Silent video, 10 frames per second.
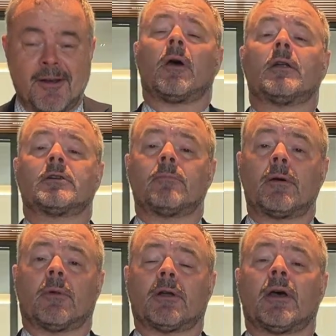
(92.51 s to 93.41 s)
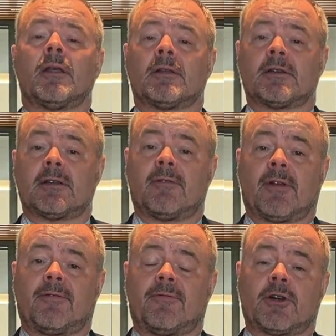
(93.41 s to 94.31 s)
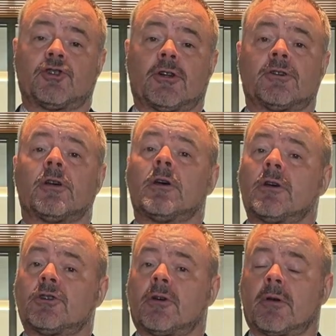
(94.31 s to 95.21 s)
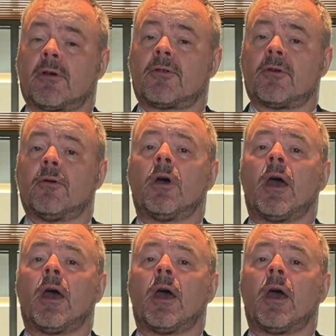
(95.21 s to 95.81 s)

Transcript: And to my mind, there's a lovely freshness showing through